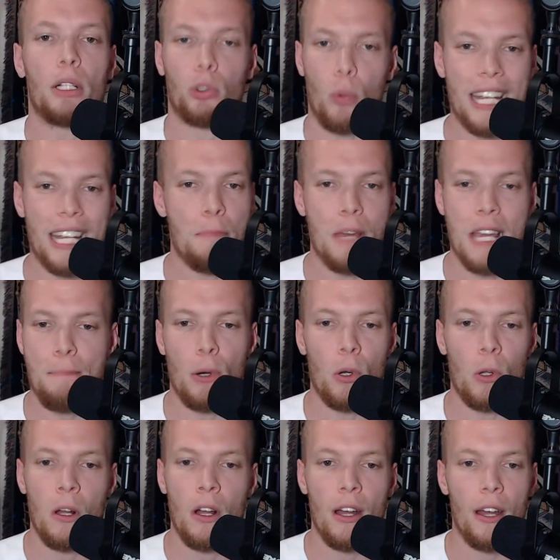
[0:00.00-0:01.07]
between
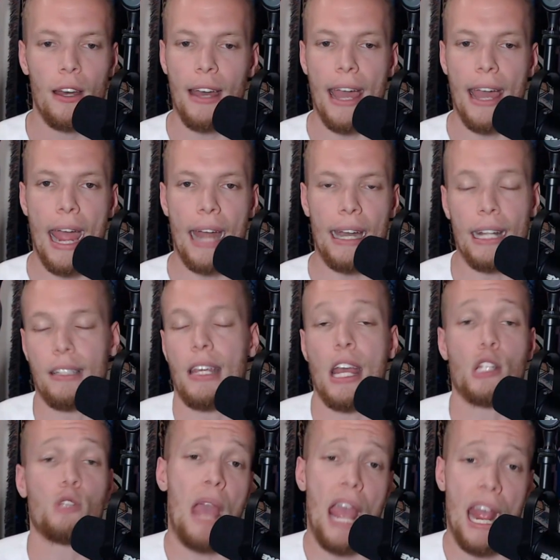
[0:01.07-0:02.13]
people. And
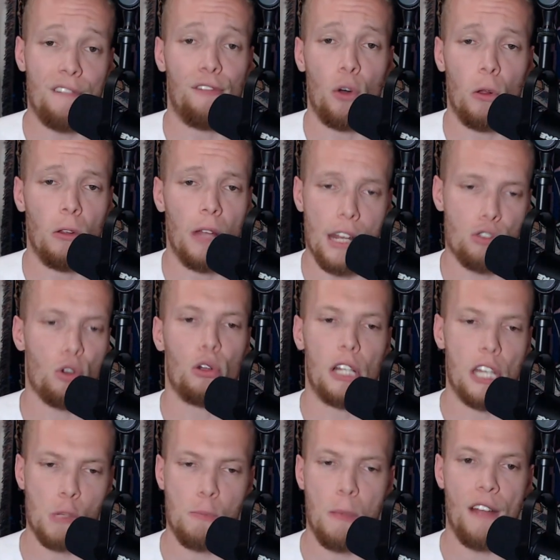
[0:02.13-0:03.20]
it's painful. It
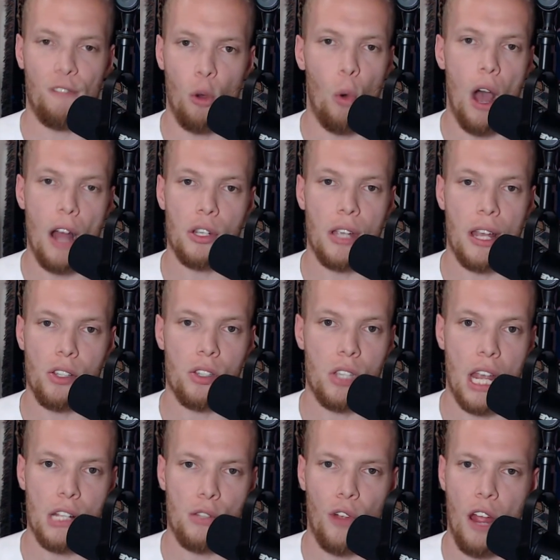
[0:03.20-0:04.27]
truly is painful watching as a
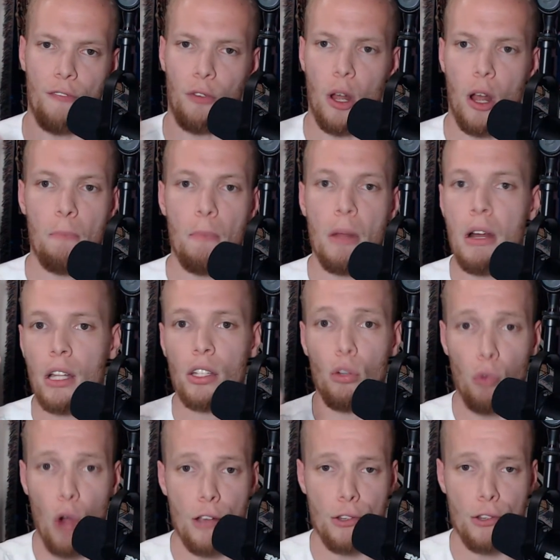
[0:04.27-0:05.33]
Saints fan, from the
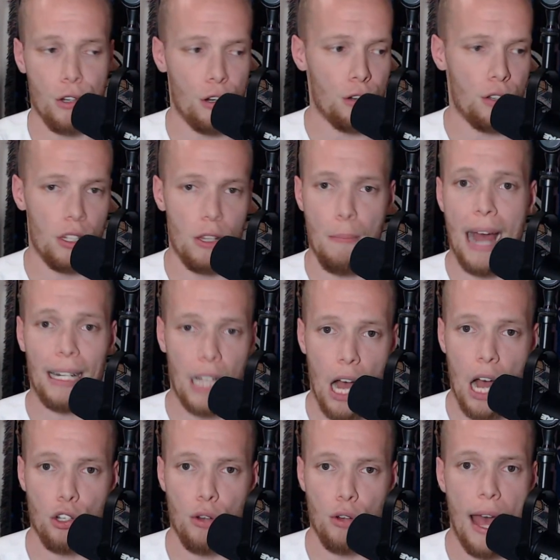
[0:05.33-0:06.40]
roster to the bad
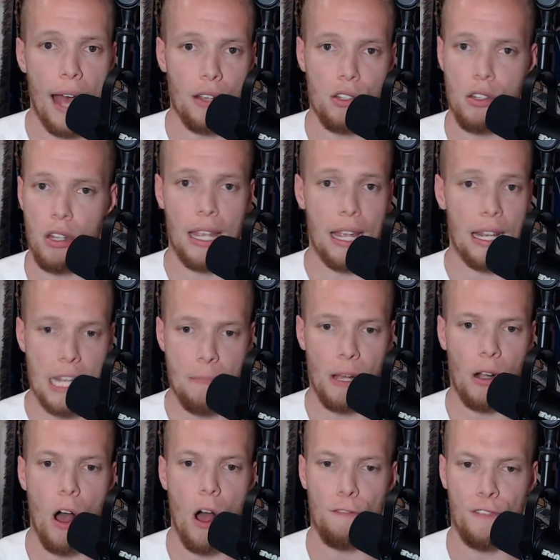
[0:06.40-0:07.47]
contracts to the
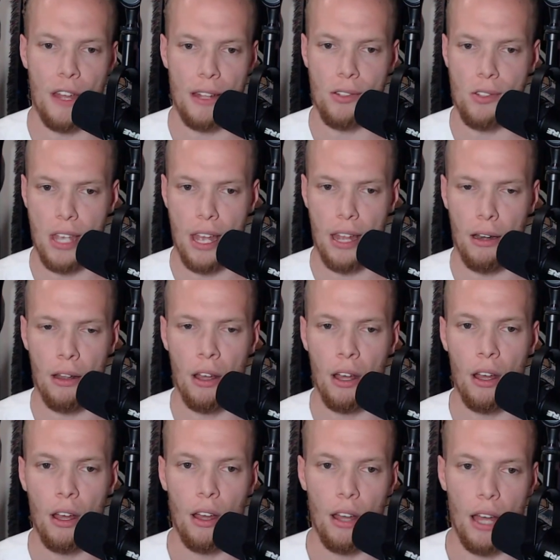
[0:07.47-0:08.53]
anemic offense. And
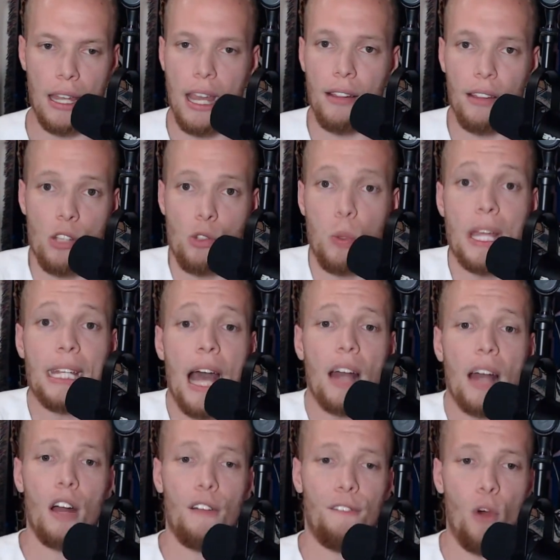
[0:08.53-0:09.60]
again, this week kind
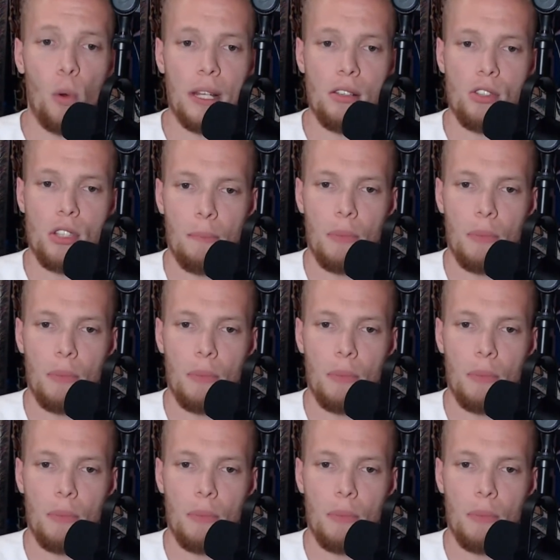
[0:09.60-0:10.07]
of unfolded